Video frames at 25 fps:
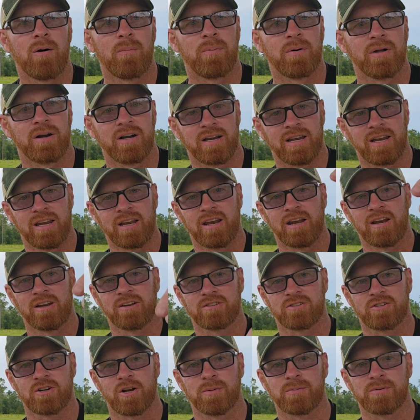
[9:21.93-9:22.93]
put it in the
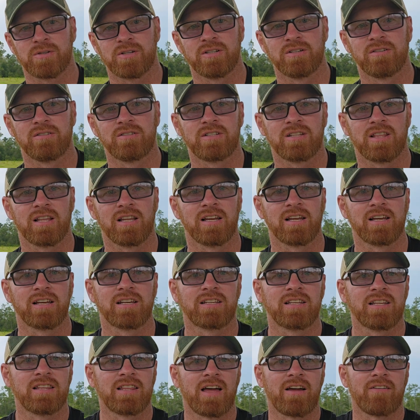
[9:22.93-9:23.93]
description to the link
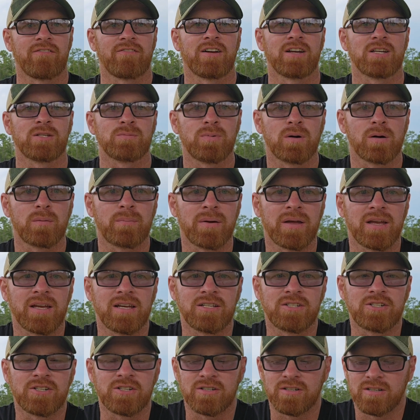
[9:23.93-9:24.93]
to that Facebook
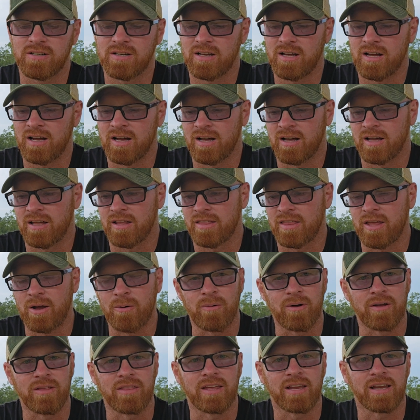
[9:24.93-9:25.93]
page. That
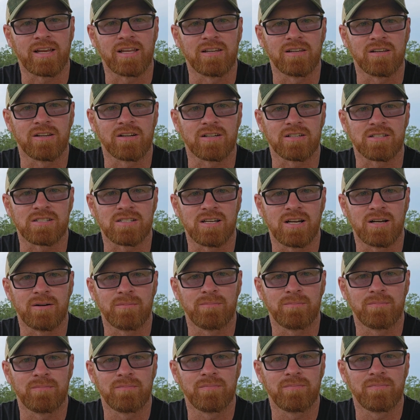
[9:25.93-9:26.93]
way they can look us up
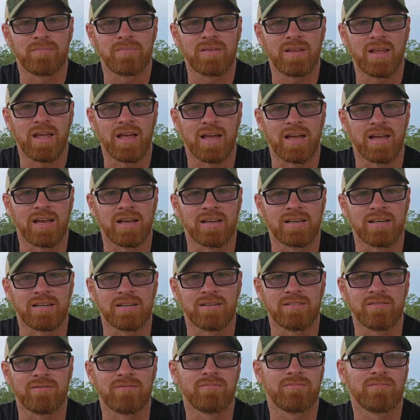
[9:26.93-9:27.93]
and
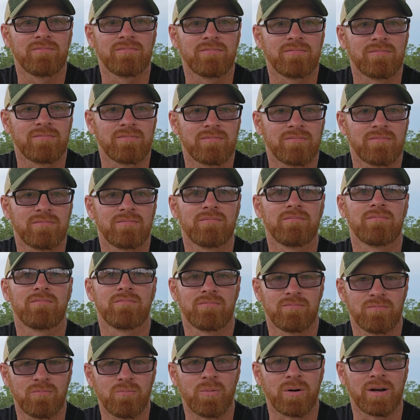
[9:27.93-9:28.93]

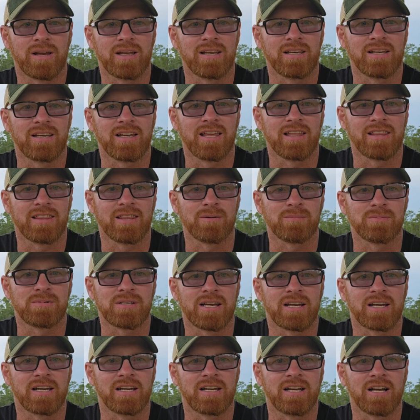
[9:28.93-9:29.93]
we can get them
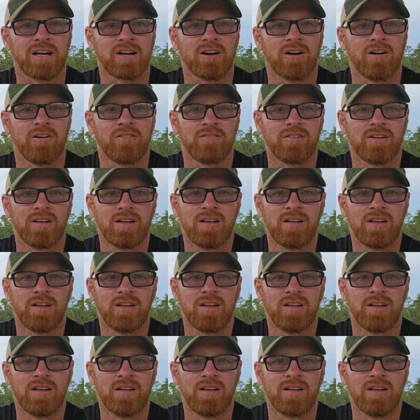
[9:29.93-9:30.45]
taken care of.